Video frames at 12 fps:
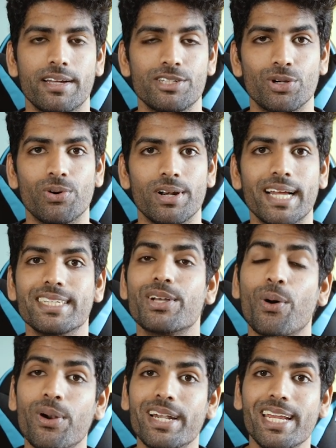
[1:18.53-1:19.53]
So let's
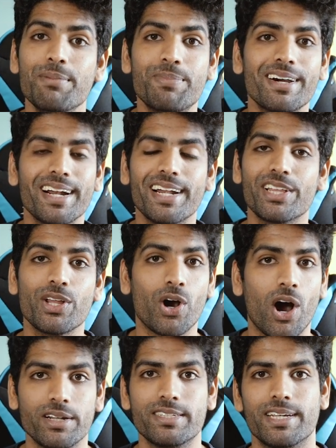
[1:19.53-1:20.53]
go deeper into the
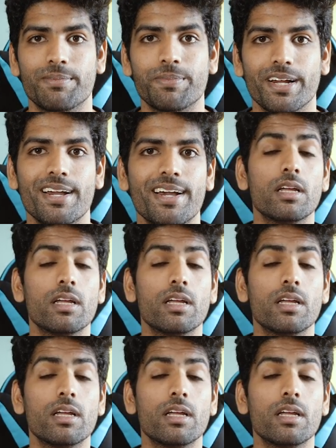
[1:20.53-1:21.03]
concept.